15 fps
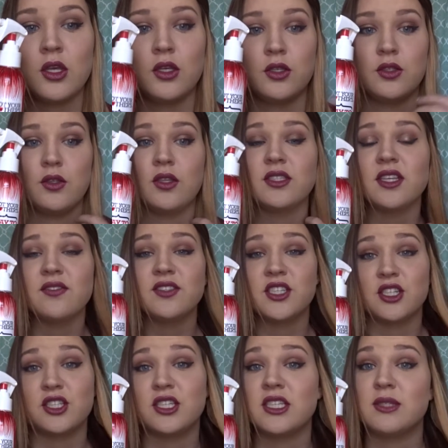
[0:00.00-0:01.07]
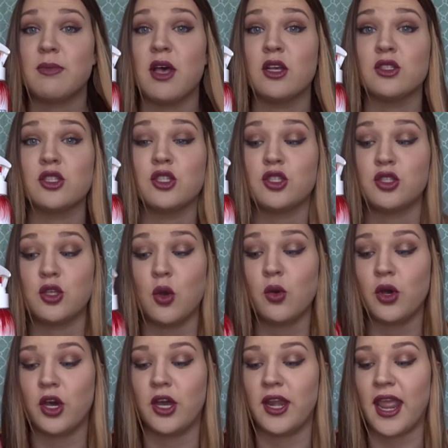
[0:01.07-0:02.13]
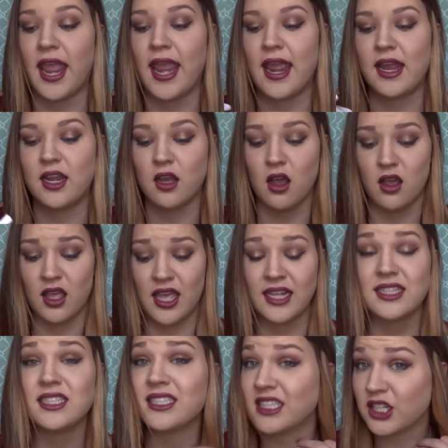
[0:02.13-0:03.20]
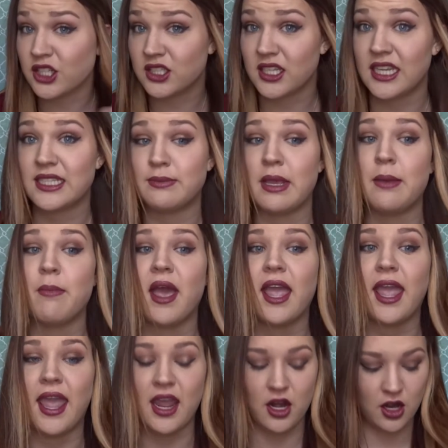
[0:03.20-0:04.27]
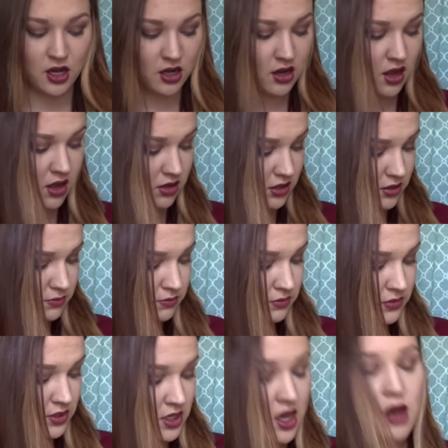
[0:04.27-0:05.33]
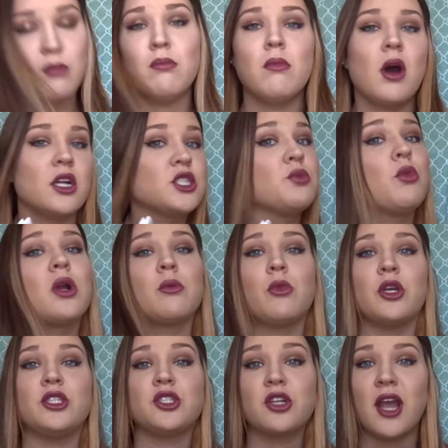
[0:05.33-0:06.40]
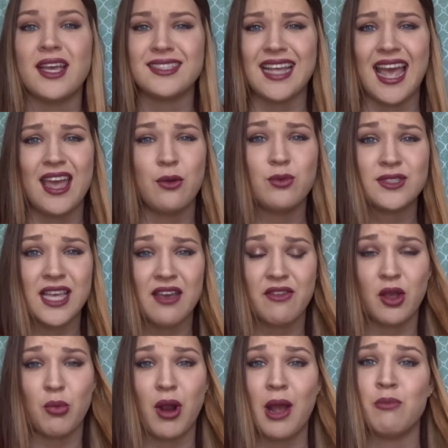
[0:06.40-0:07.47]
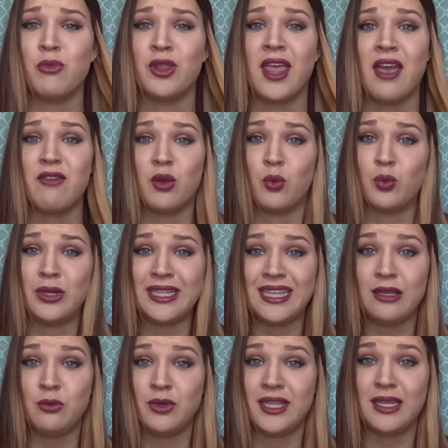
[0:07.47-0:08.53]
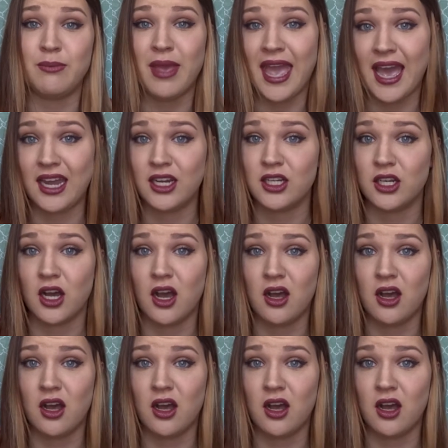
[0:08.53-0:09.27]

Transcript: So this stuff seriously smells so good, and it seriously has made my hair much more moisturized. I was having a problem with having really bad